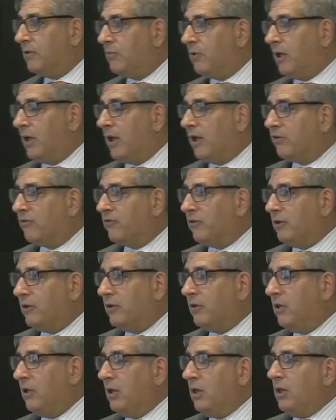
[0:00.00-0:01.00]
reaction.
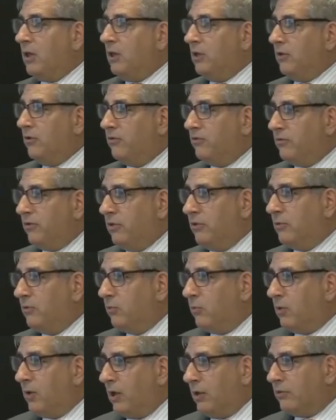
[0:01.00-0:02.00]
You see the
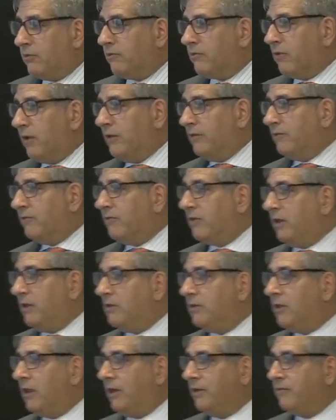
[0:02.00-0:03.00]
welts on skin
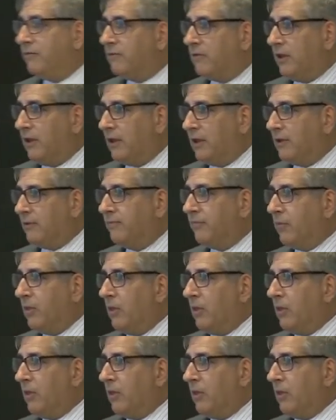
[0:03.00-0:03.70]
testing.